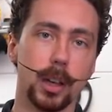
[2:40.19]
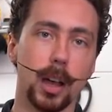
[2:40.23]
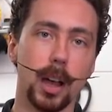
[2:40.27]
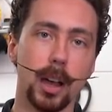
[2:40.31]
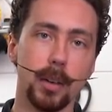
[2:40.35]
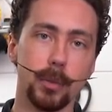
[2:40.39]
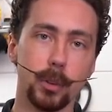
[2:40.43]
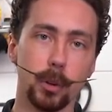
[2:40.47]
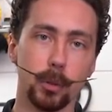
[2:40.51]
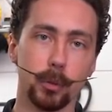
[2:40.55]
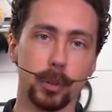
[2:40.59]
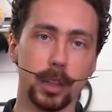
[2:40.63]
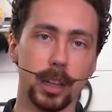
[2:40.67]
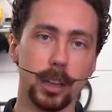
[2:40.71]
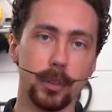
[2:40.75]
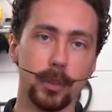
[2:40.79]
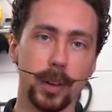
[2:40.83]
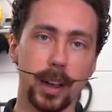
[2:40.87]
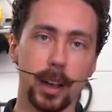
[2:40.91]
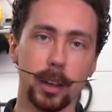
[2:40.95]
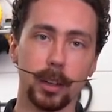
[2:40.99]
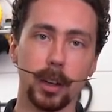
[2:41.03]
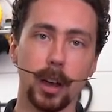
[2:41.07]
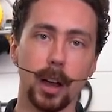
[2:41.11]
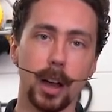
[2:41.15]
I've not really
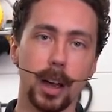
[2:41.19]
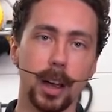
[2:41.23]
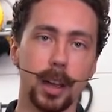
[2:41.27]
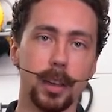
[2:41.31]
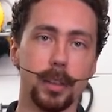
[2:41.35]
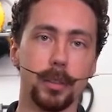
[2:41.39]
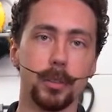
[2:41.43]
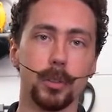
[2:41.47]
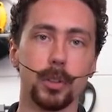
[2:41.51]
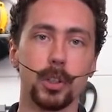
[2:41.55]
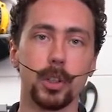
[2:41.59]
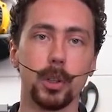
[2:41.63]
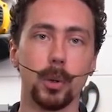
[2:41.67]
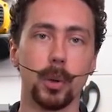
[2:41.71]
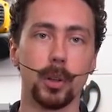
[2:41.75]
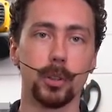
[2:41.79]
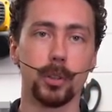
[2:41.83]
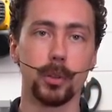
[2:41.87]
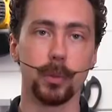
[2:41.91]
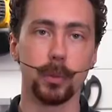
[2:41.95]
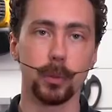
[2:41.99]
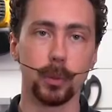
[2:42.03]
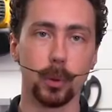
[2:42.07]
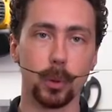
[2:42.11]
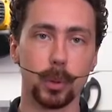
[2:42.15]
found higher than
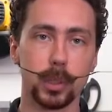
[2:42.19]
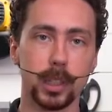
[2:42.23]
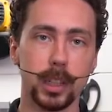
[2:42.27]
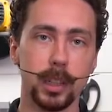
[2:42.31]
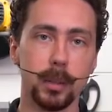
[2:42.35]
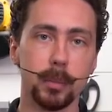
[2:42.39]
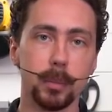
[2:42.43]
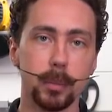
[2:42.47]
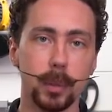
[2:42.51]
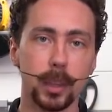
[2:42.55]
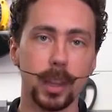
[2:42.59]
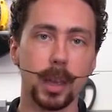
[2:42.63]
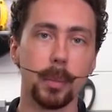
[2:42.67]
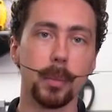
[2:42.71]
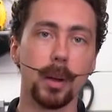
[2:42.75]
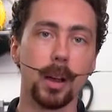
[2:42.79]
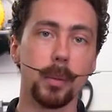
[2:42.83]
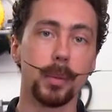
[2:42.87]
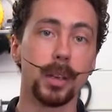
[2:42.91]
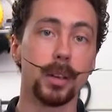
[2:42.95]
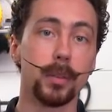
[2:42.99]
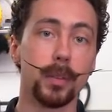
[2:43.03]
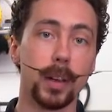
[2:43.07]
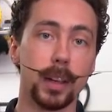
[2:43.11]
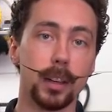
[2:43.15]
240, but they might
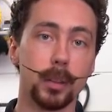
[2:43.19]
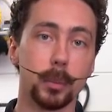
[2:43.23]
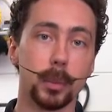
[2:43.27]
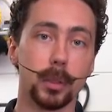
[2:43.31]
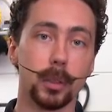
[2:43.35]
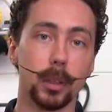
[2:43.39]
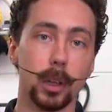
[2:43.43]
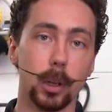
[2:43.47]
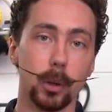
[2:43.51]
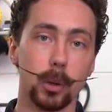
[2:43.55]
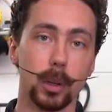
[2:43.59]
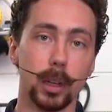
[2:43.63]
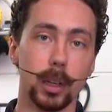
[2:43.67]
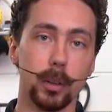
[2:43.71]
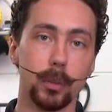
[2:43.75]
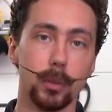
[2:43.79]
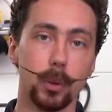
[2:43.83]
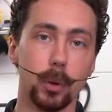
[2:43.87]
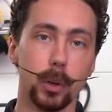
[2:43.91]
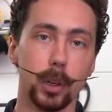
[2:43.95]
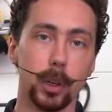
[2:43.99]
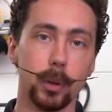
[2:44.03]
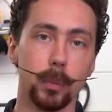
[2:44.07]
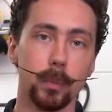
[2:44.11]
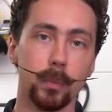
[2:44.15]
be available locally
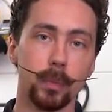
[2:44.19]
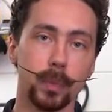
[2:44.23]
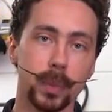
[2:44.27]
for you.